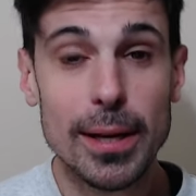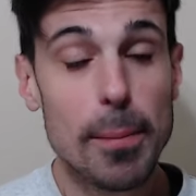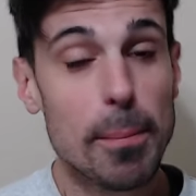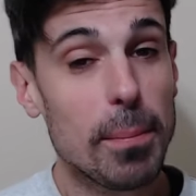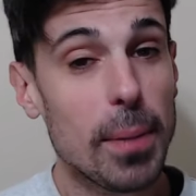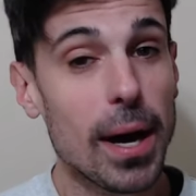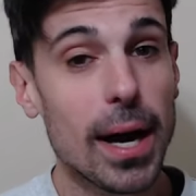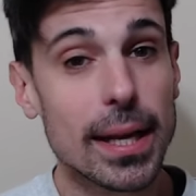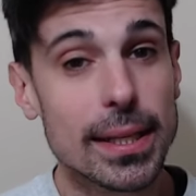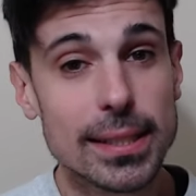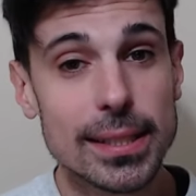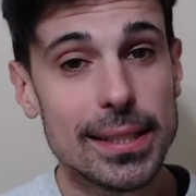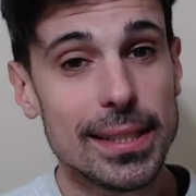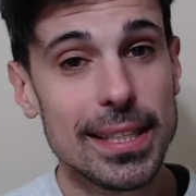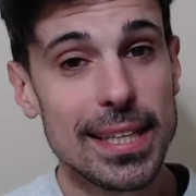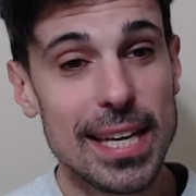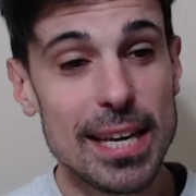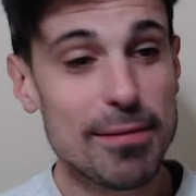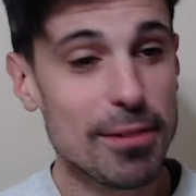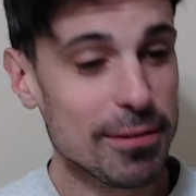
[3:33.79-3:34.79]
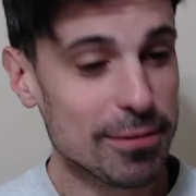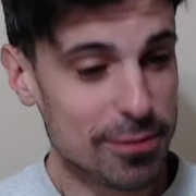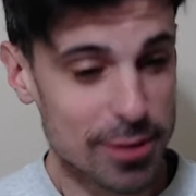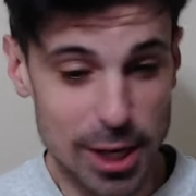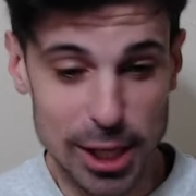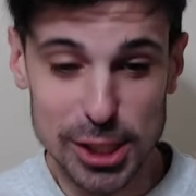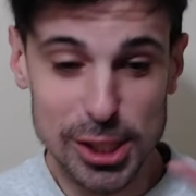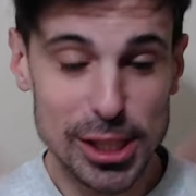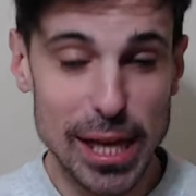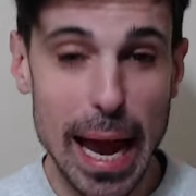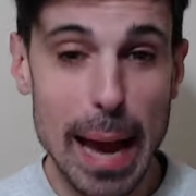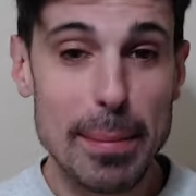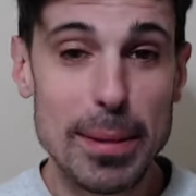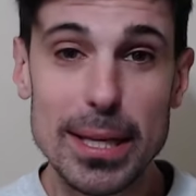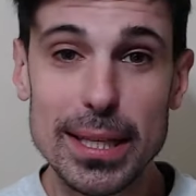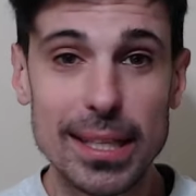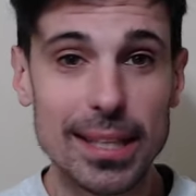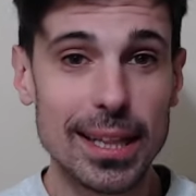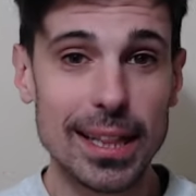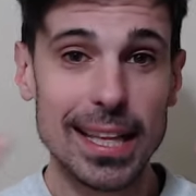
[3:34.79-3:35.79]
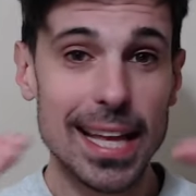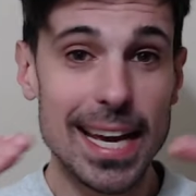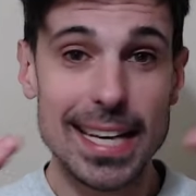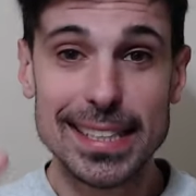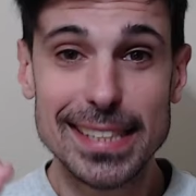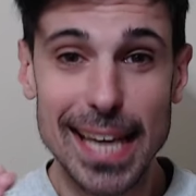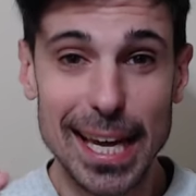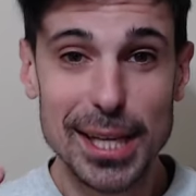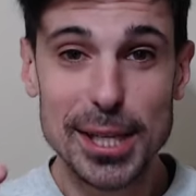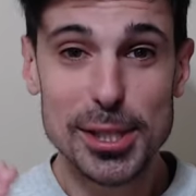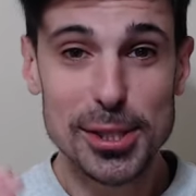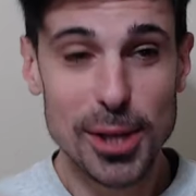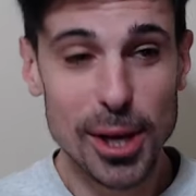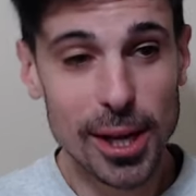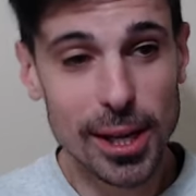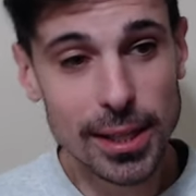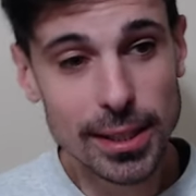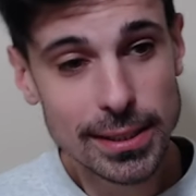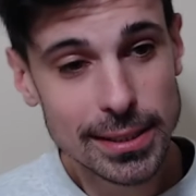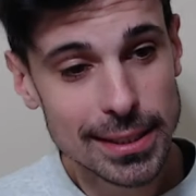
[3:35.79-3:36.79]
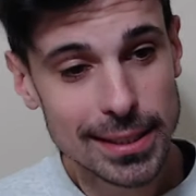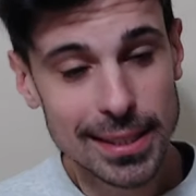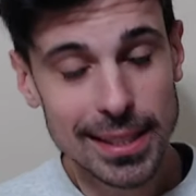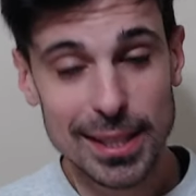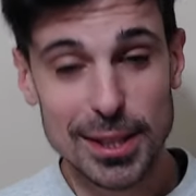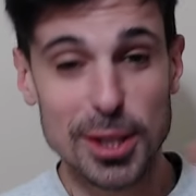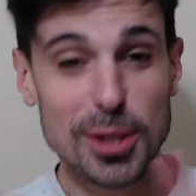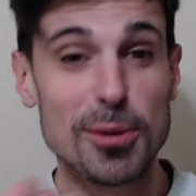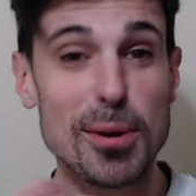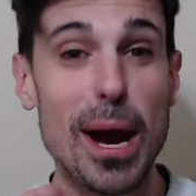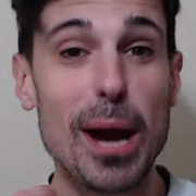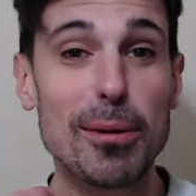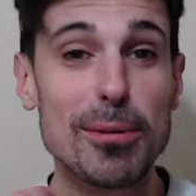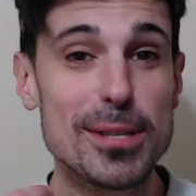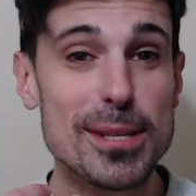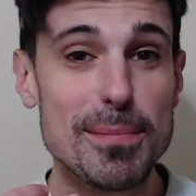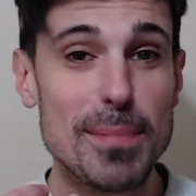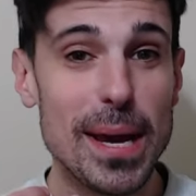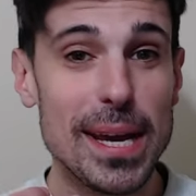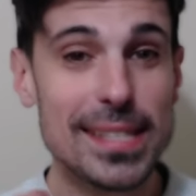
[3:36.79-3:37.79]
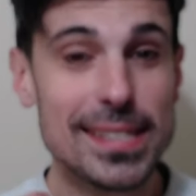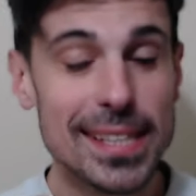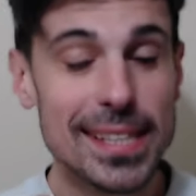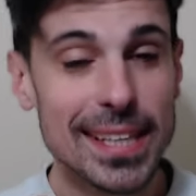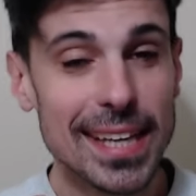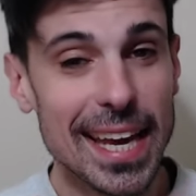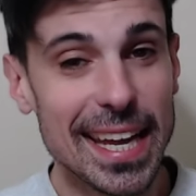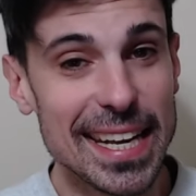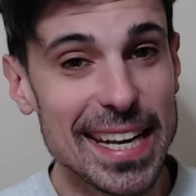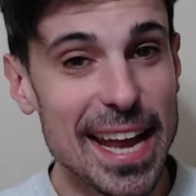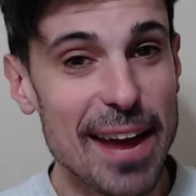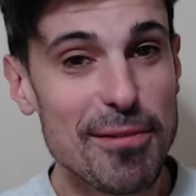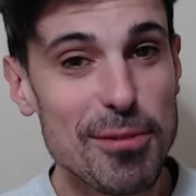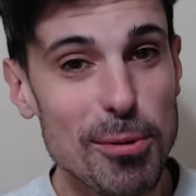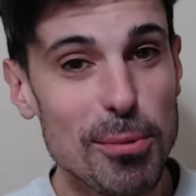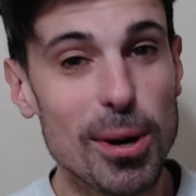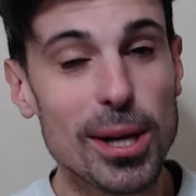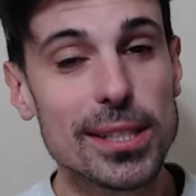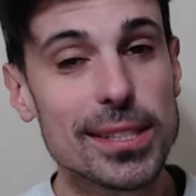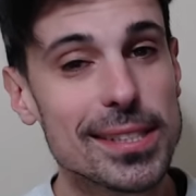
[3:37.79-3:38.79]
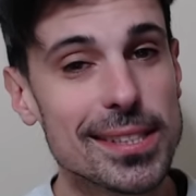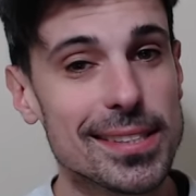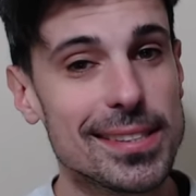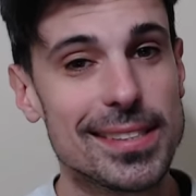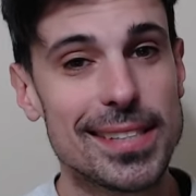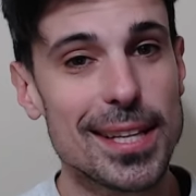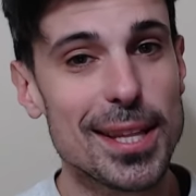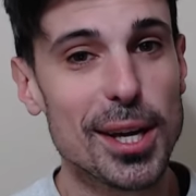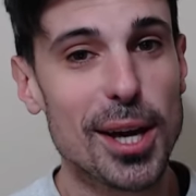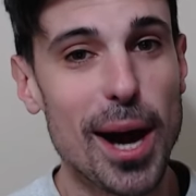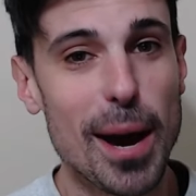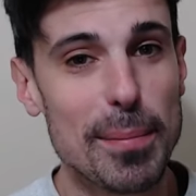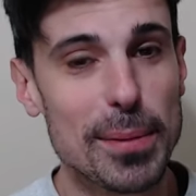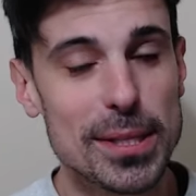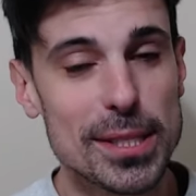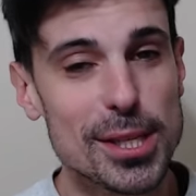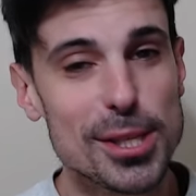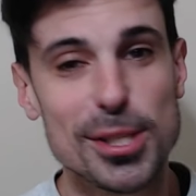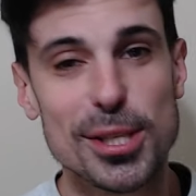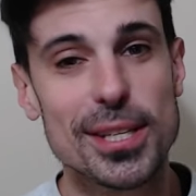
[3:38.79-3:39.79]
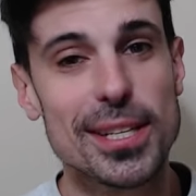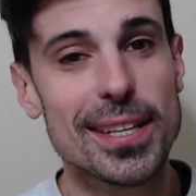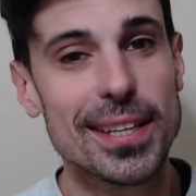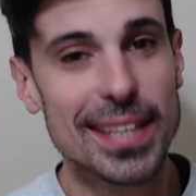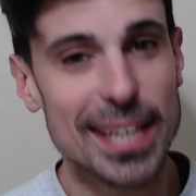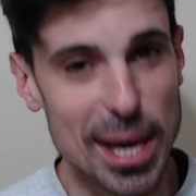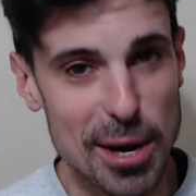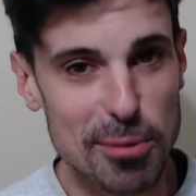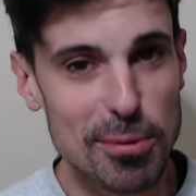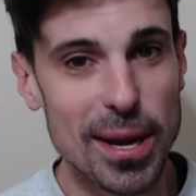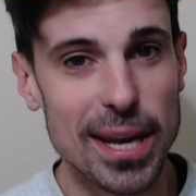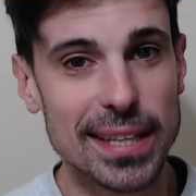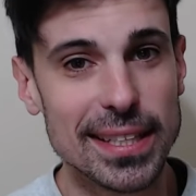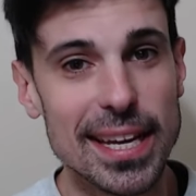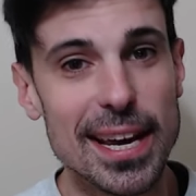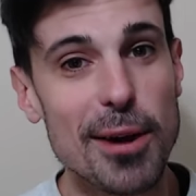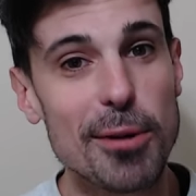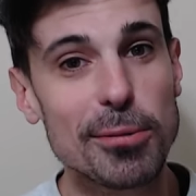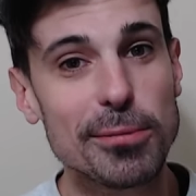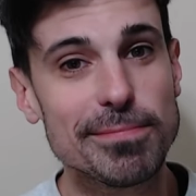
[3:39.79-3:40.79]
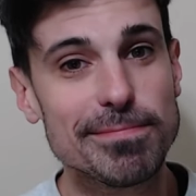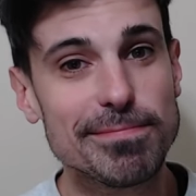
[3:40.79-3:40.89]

But even for a shabby little like tennis hall, the crowd was amazing and never once did the competition get rained out.